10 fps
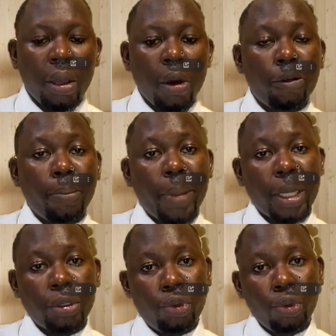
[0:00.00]
of
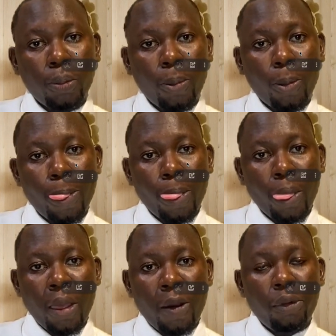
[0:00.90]
part 2.
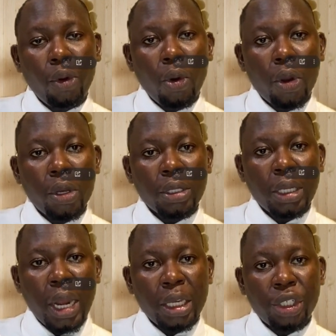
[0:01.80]
Follow us,
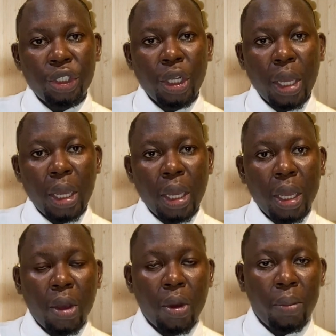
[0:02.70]
like, share,
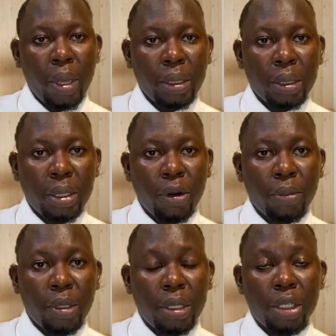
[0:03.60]
comment
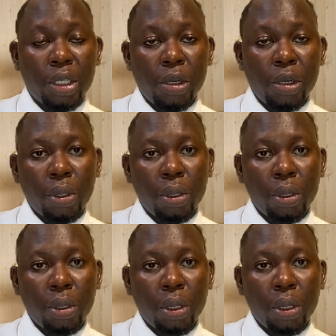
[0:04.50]
from the description